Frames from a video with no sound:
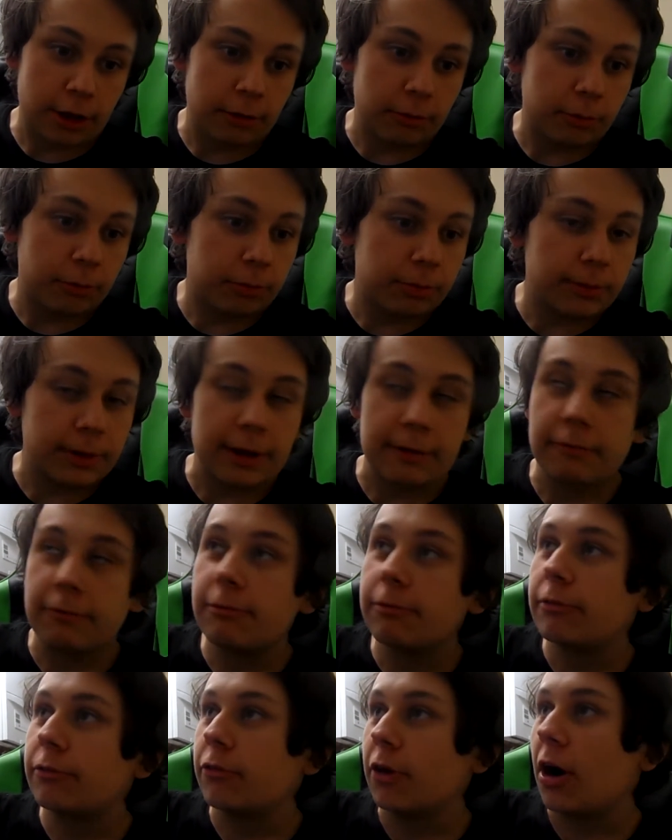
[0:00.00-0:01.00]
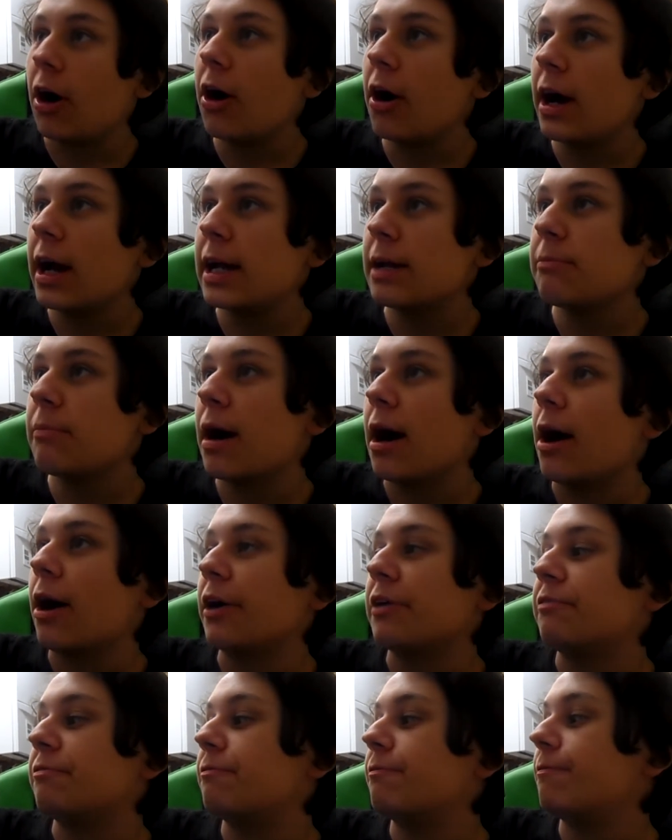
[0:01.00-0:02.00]
The time
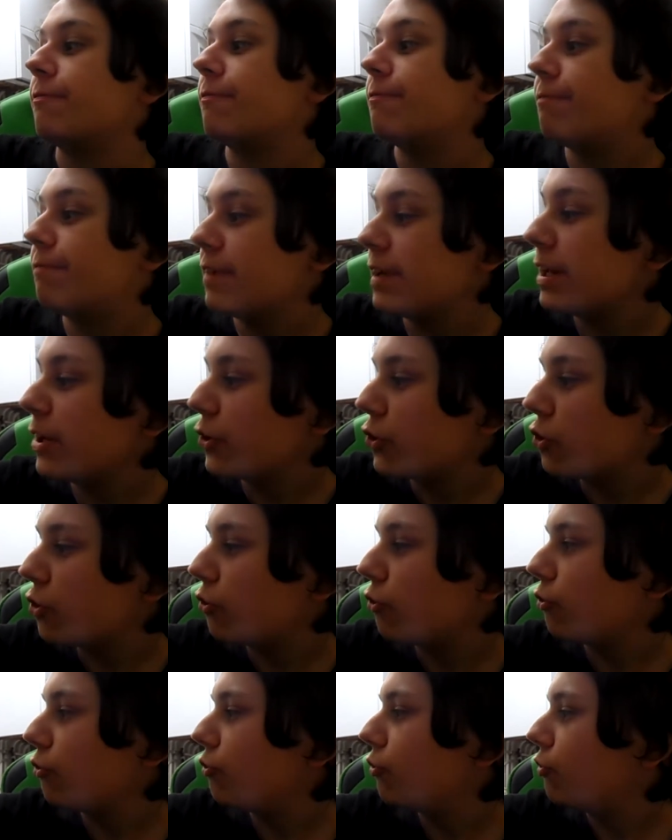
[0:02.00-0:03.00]
I finish